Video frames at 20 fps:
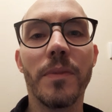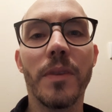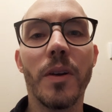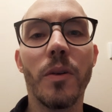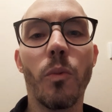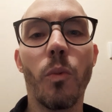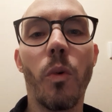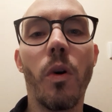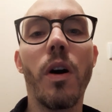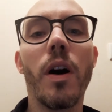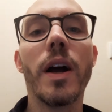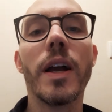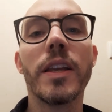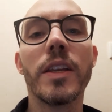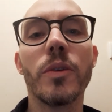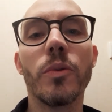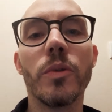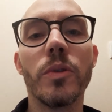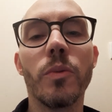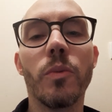why
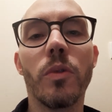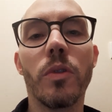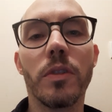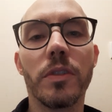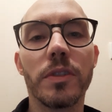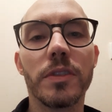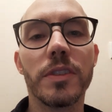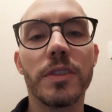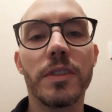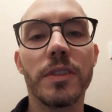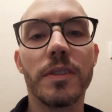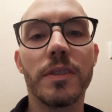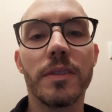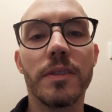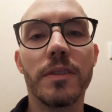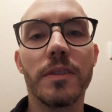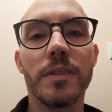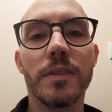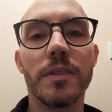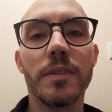you would want
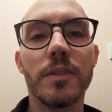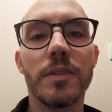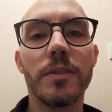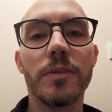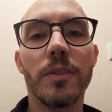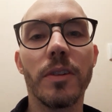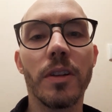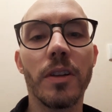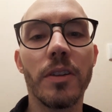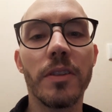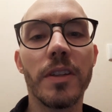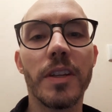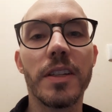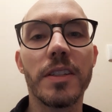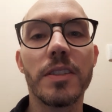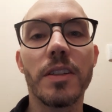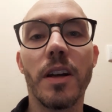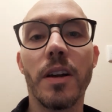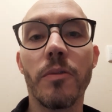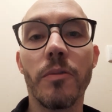to follow
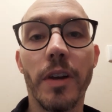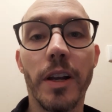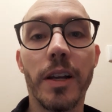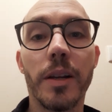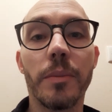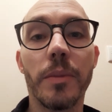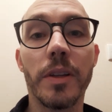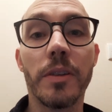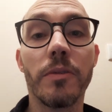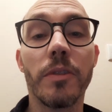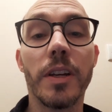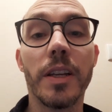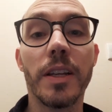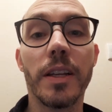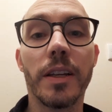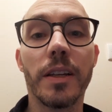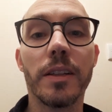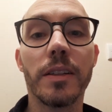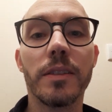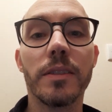this, I recommend reading
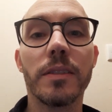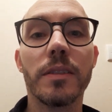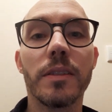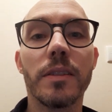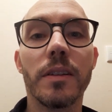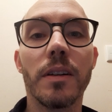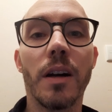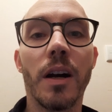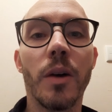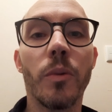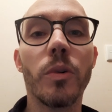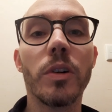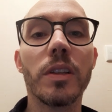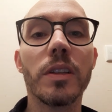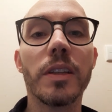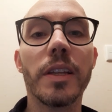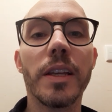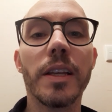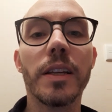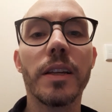it. I will
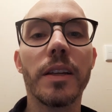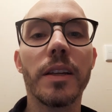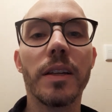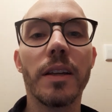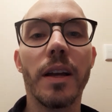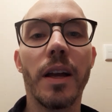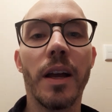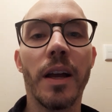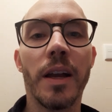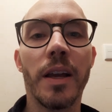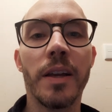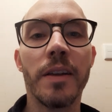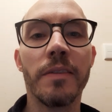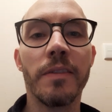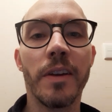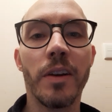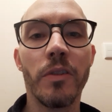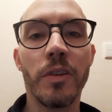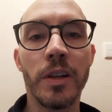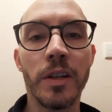link a
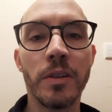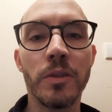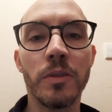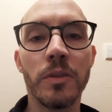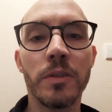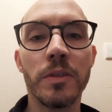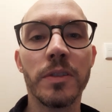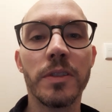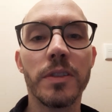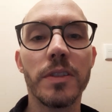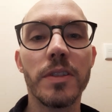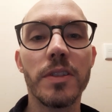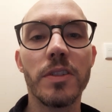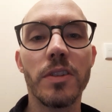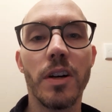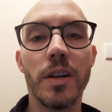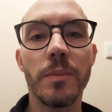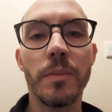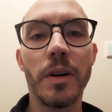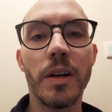very good
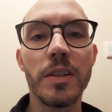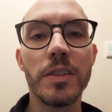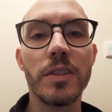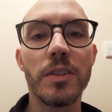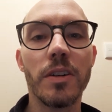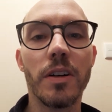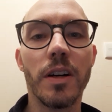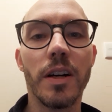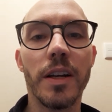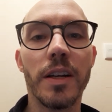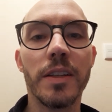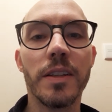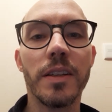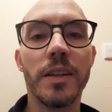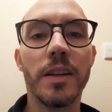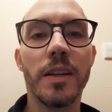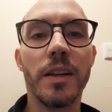side-by-side